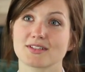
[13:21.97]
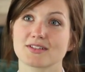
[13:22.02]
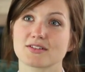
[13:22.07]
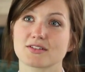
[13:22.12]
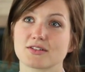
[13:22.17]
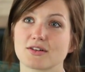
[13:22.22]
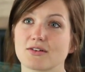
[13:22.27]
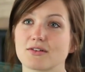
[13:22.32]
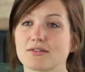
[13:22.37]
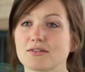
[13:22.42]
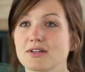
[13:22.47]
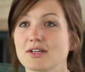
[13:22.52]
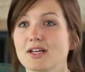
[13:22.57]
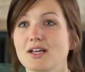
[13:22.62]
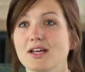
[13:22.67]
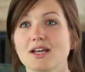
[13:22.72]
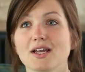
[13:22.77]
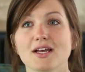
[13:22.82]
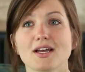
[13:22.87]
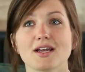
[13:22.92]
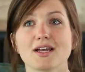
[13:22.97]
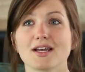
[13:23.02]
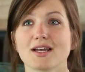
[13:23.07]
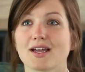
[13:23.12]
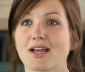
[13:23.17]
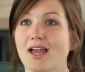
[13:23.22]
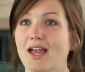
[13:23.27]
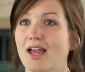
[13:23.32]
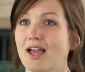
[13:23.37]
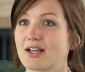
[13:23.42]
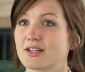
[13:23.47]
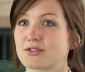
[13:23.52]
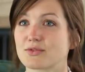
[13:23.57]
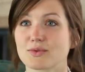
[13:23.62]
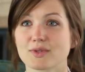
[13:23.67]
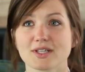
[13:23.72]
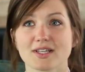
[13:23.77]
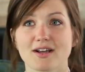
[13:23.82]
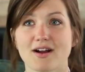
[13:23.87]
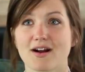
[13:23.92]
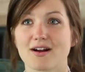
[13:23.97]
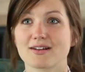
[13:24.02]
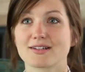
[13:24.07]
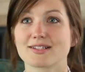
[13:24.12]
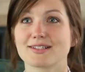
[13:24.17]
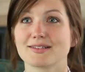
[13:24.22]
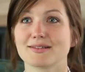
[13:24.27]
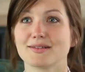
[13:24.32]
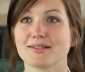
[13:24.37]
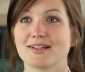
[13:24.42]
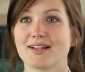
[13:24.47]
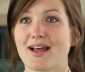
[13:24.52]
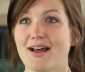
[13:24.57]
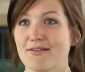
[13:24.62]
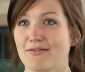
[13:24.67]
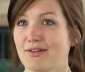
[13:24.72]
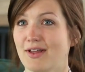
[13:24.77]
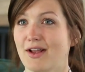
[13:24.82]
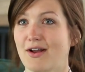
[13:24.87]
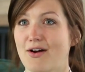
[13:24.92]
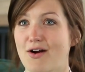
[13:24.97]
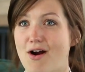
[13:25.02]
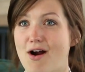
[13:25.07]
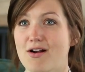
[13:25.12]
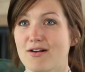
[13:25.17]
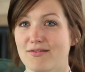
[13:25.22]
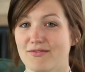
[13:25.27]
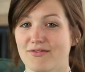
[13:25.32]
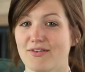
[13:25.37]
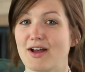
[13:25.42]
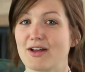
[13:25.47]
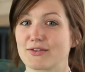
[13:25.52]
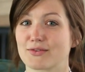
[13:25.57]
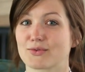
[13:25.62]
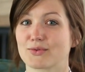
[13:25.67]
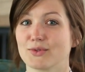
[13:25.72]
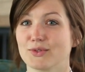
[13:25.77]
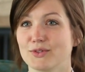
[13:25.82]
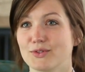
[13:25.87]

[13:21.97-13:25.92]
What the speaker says: So it's really hard to have like a hard and fast rule.